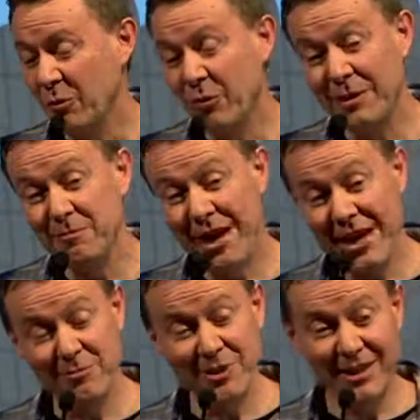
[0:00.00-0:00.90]
We
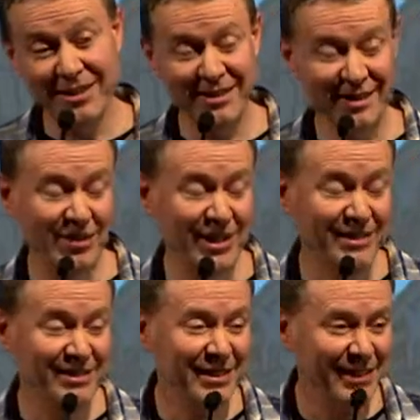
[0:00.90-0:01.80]
may be a great
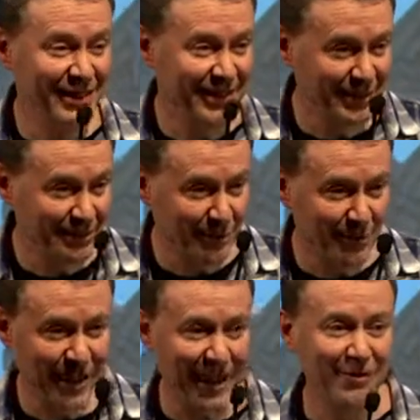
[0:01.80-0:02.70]
sinner, but
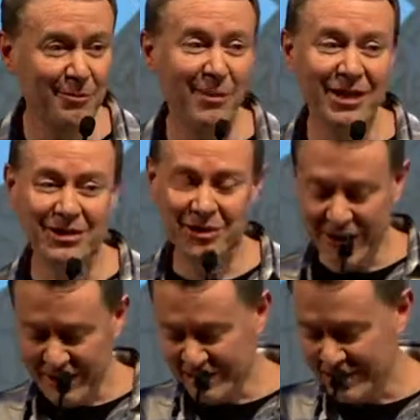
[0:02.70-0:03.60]
we have a much
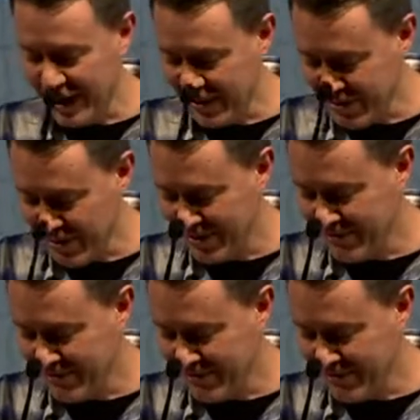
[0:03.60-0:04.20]
greater Savior.